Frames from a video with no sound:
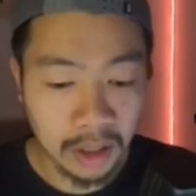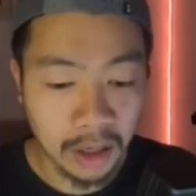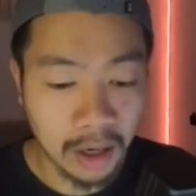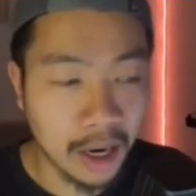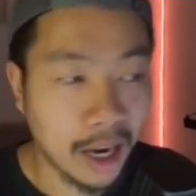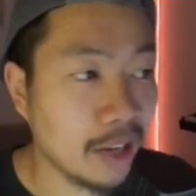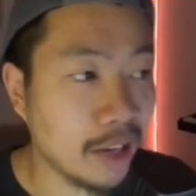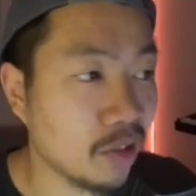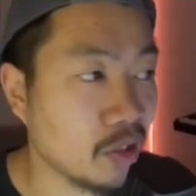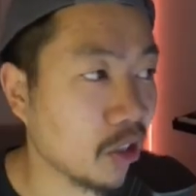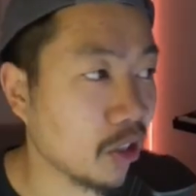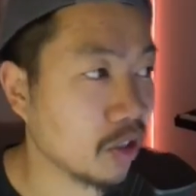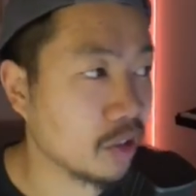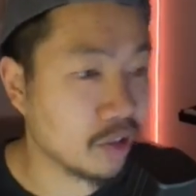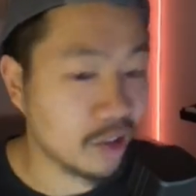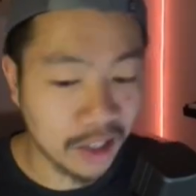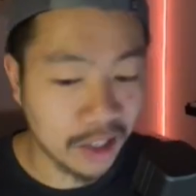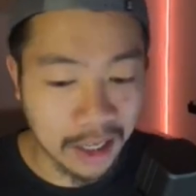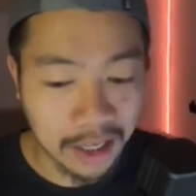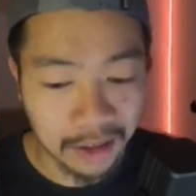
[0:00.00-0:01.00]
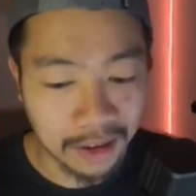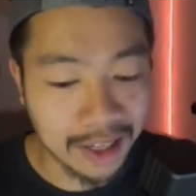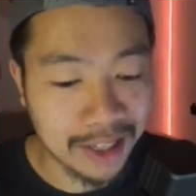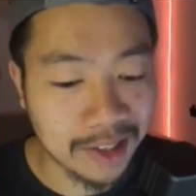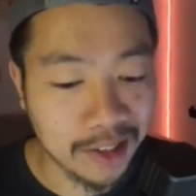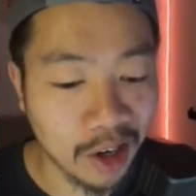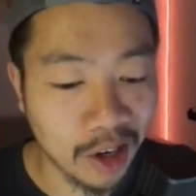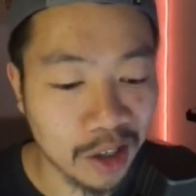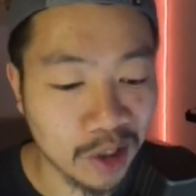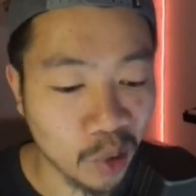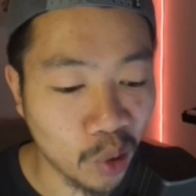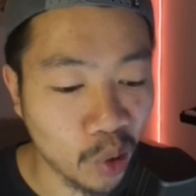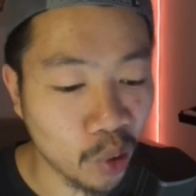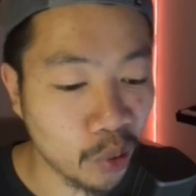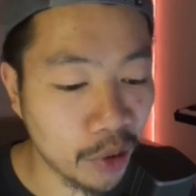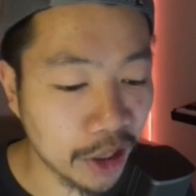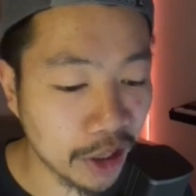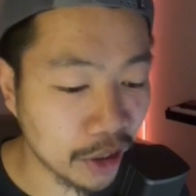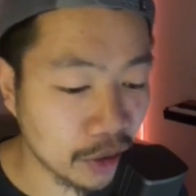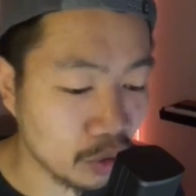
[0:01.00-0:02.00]
As you can see, these guys do a
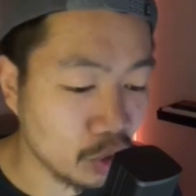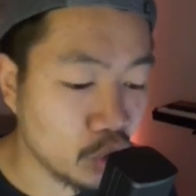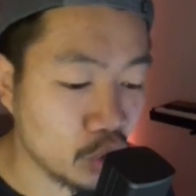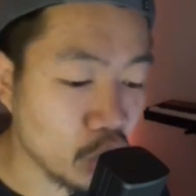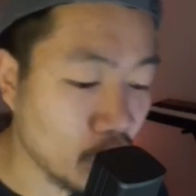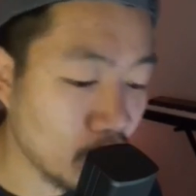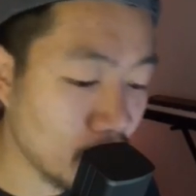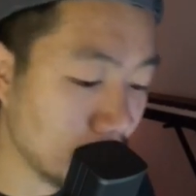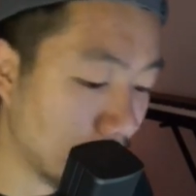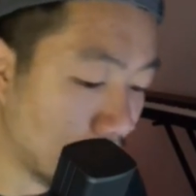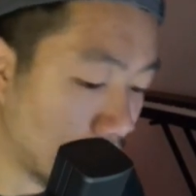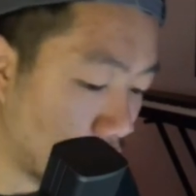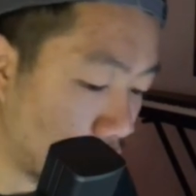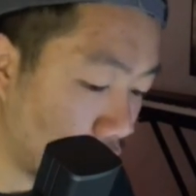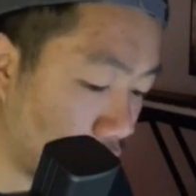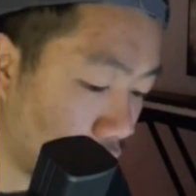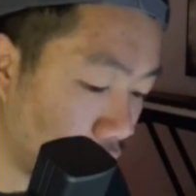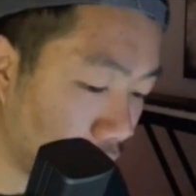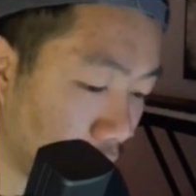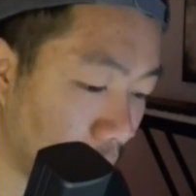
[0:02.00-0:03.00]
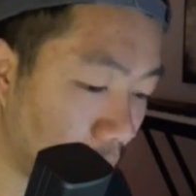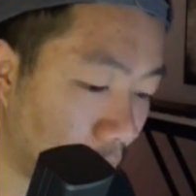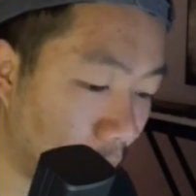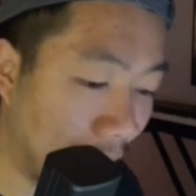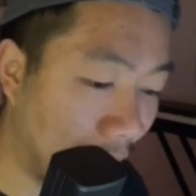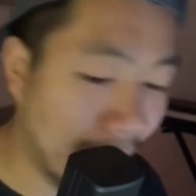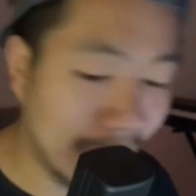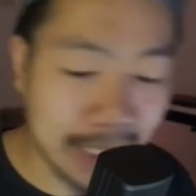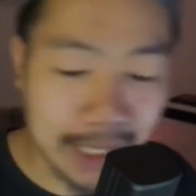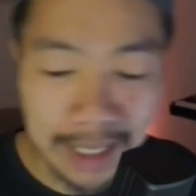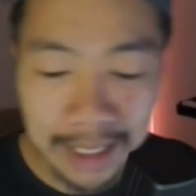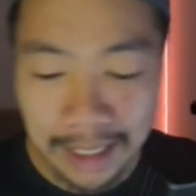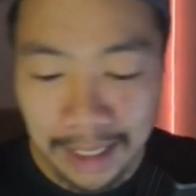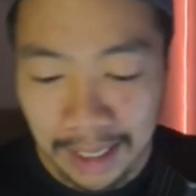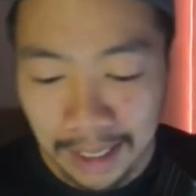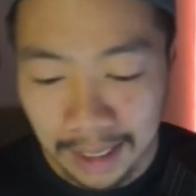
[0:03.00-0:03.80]
really good job of packing.